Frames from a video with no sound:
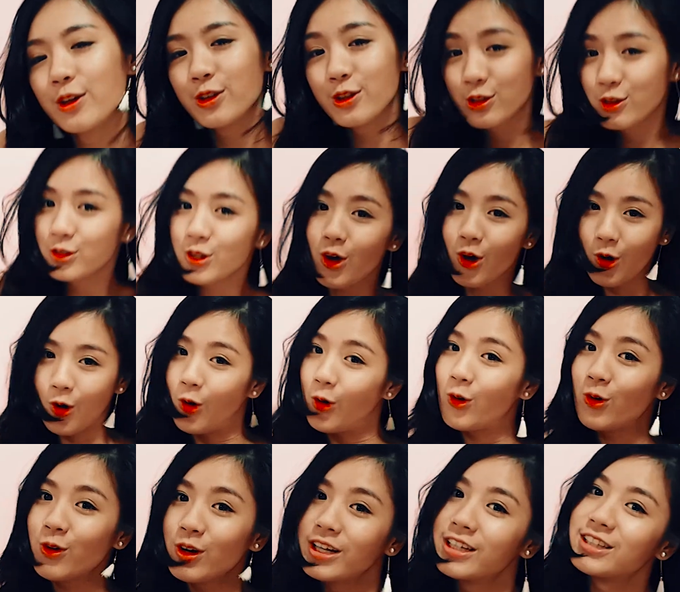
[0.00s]

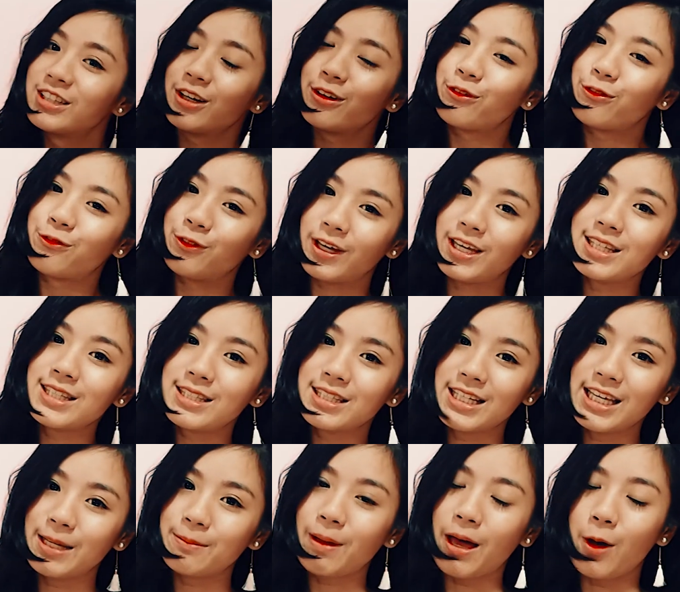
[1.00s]
So the first
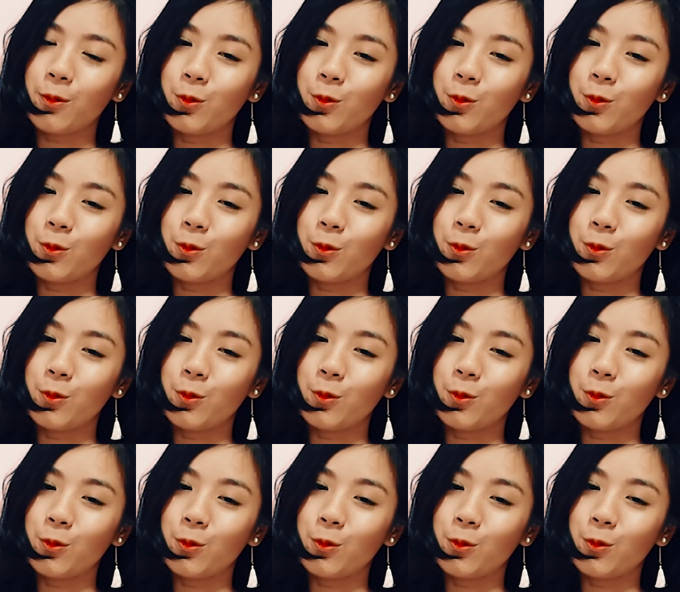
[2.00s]
tip I